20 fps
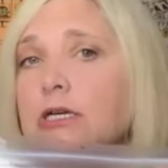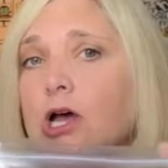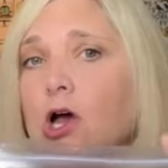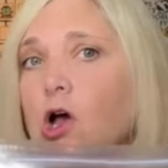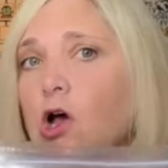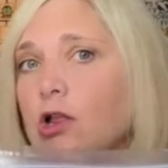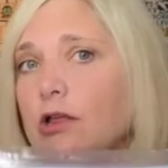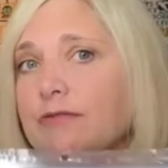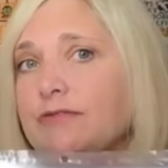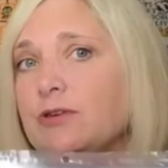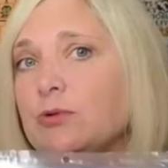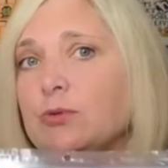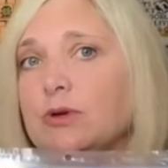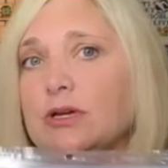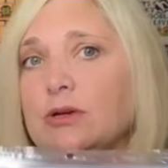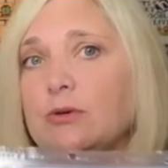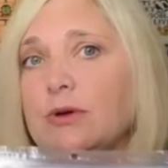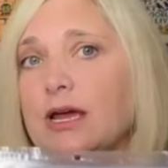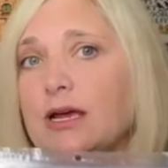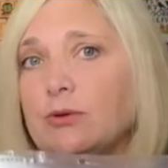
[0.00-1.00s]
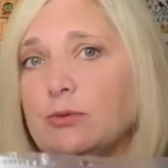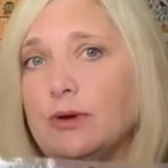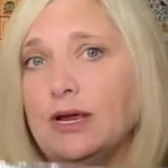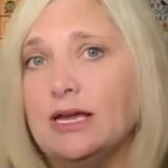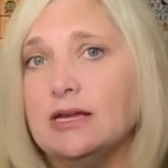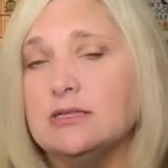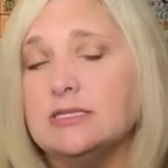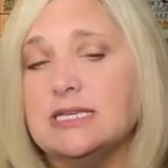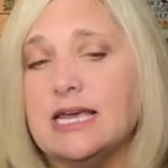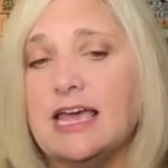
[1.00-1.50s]
all of the Rick Rack
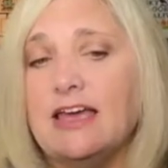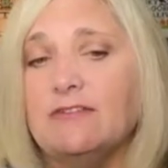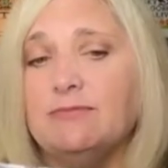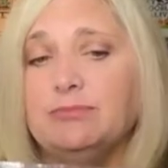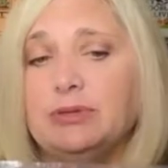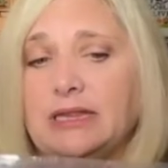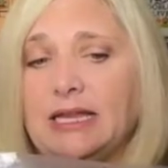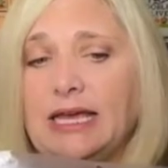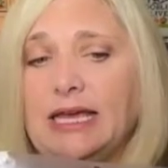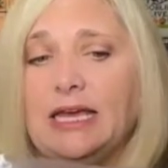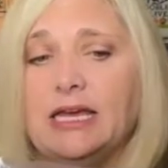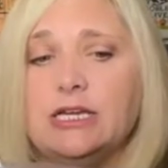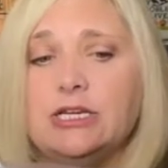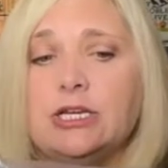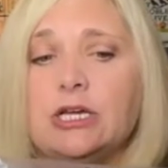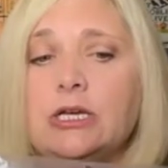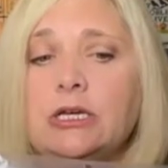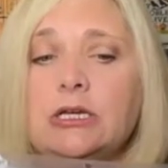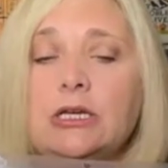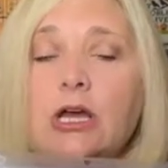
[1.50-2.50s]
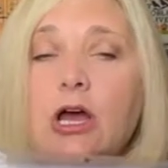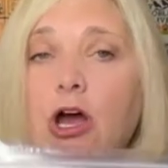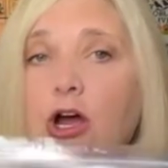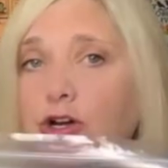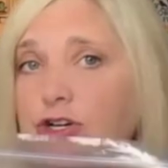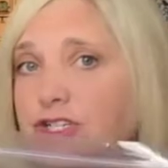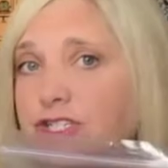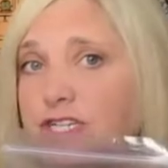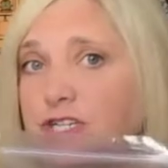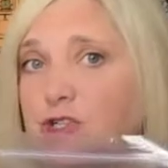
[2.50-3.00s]
rounds I have planned
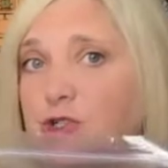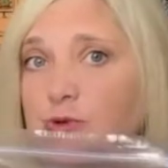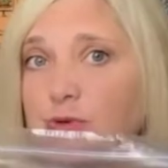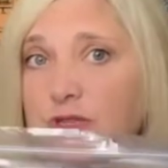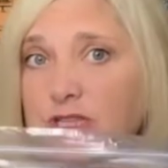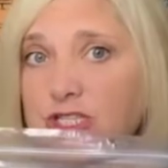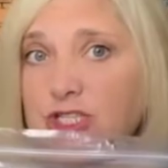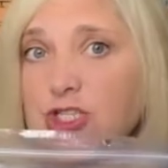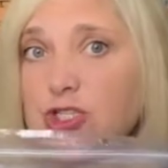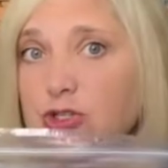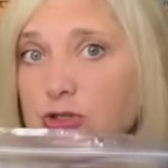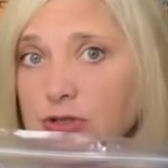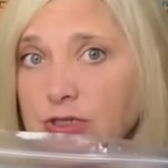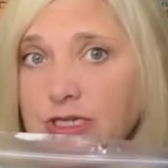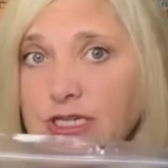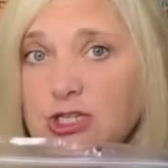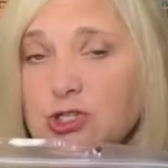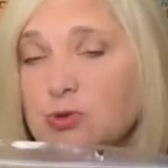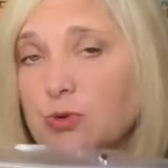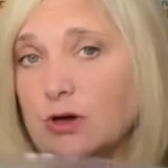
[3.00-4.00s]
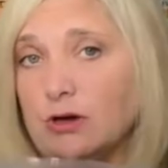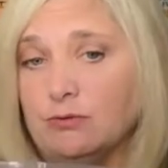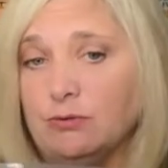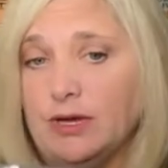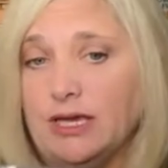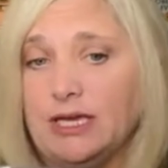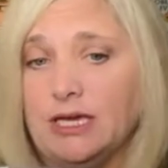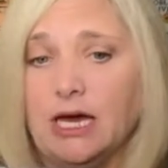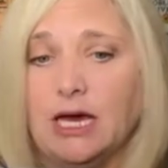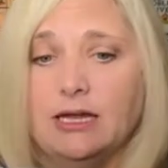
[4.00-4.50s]
are stitched with the Sulky 12
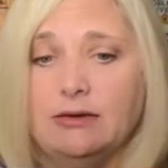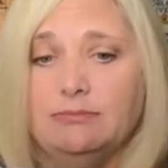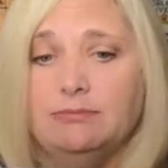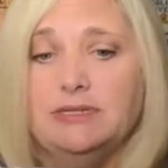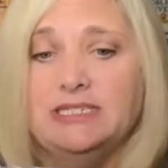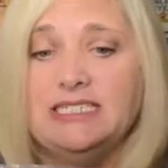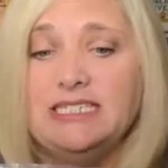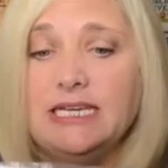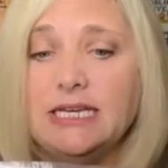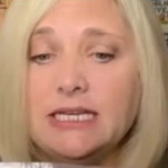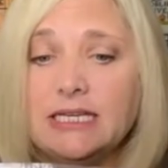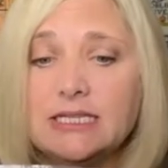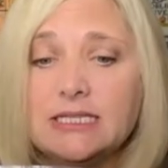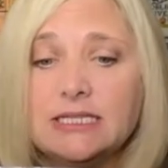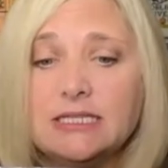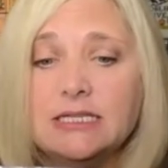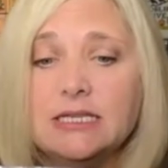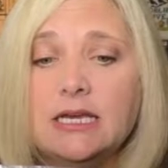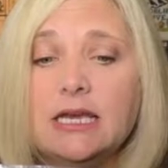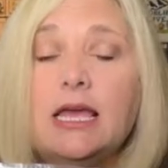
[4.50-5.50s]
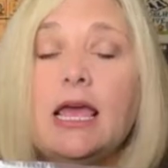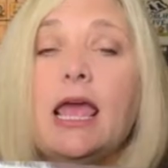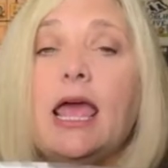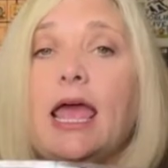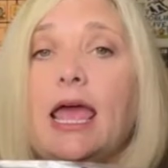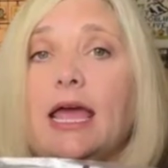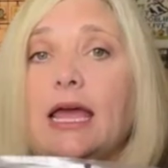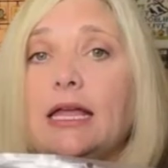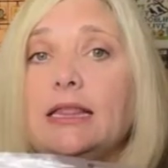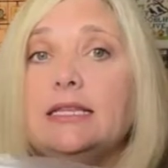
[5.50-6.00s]
weight cotton petites
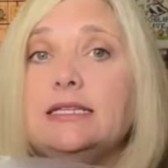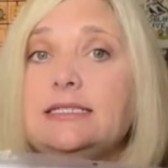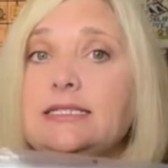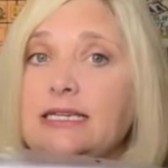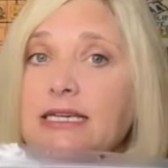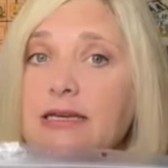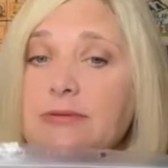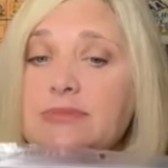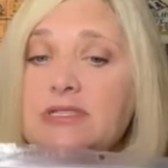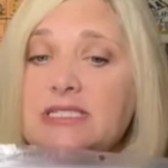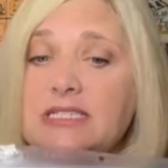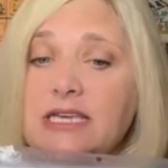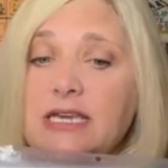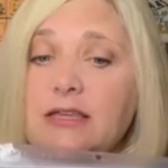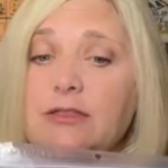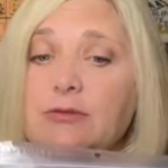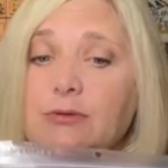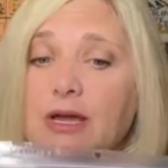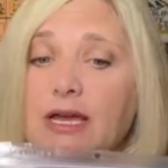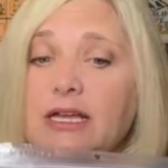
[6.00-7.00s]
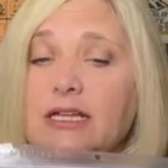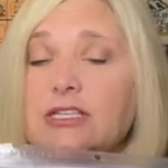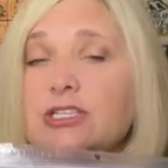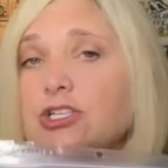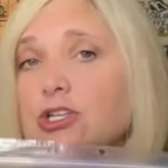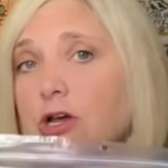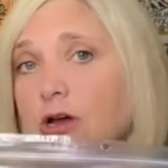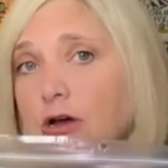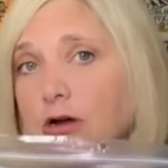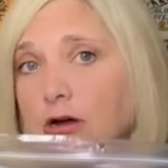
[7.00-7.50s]
and the DMC
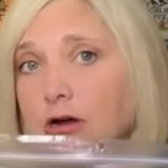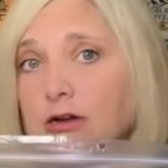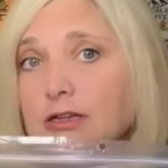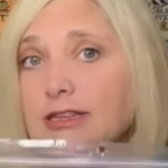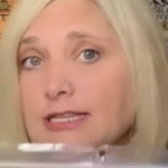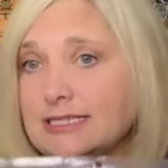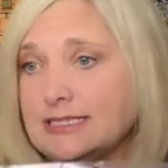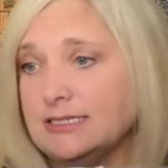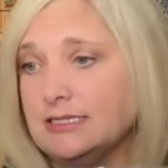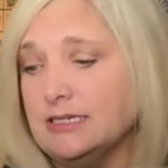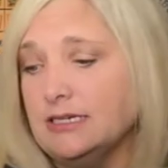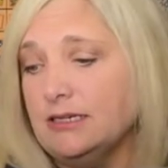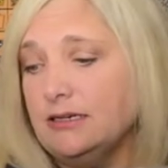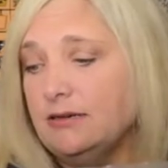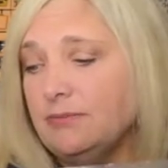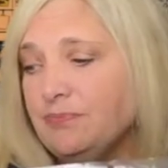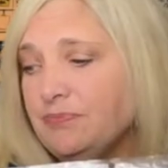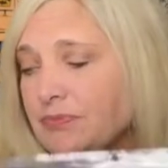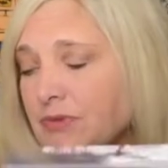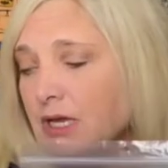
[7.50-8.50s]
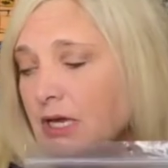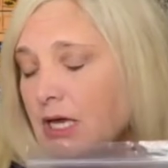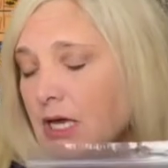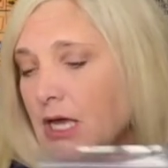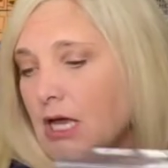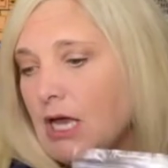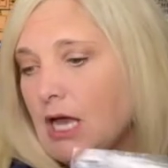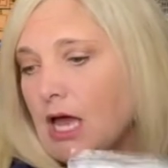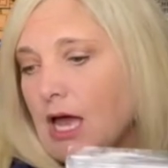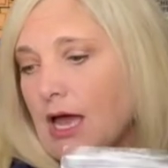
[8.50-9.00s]
threads are listed.
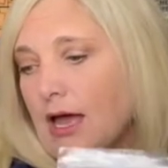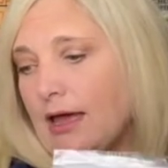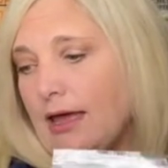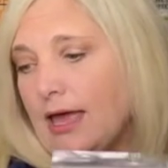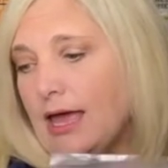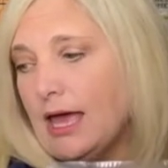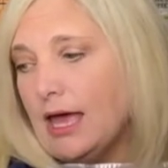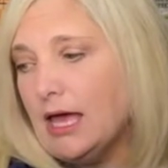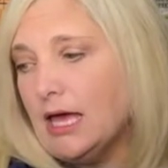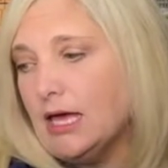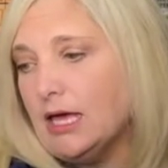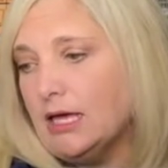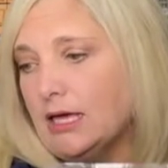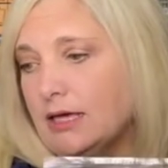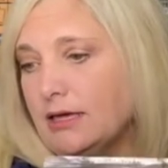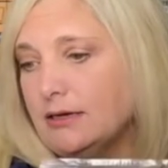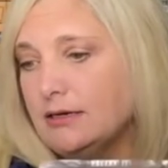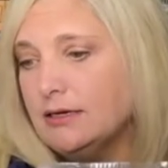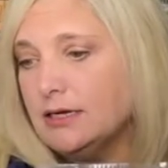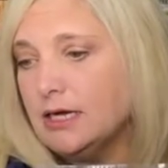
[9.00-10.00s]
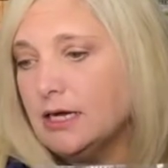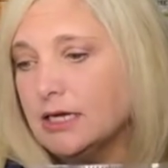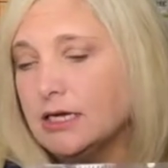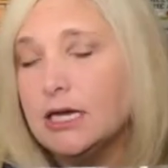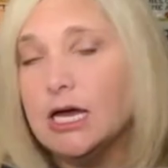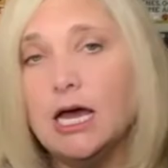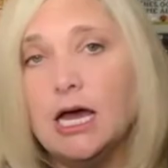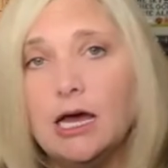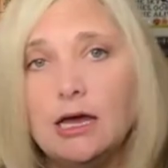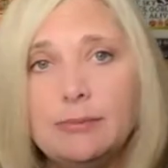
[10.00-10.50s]
I had a
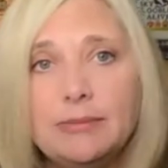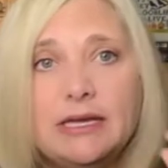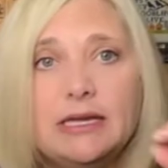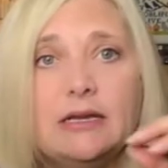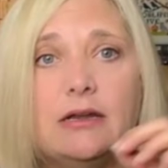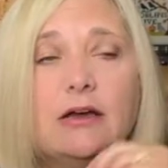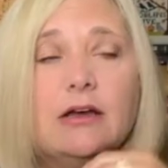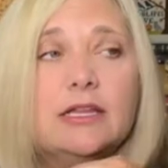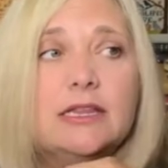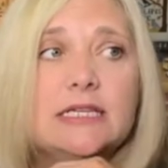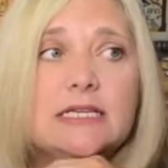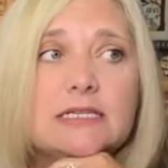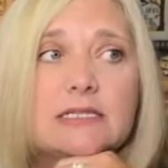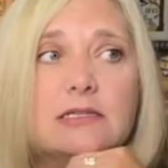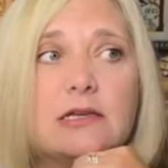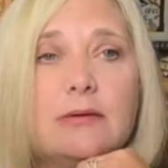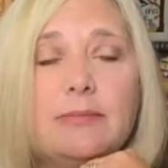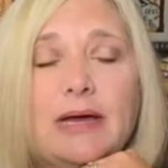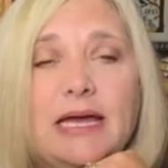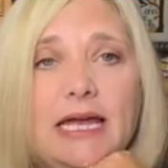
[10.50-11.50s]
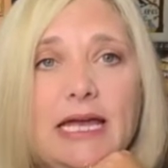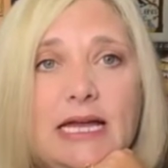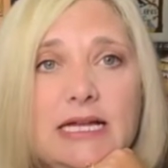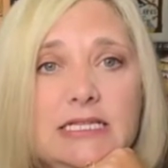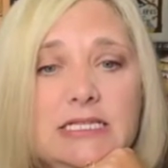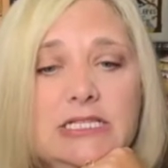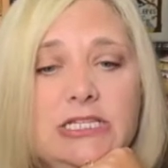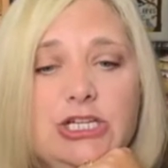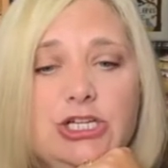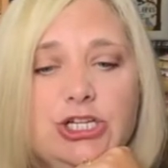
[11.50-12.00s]
comment on this on my
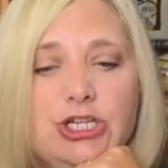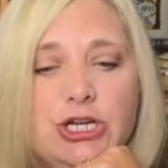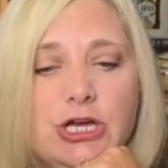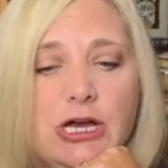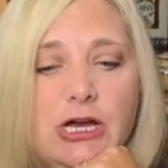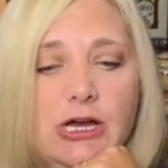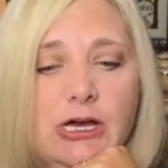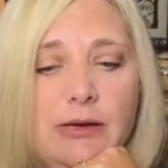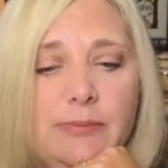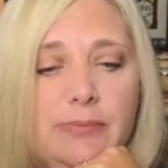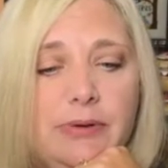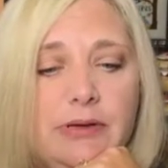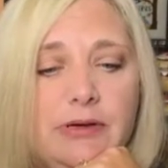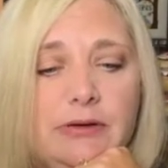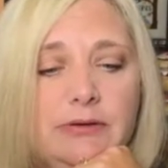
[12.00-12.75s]
Etsy shop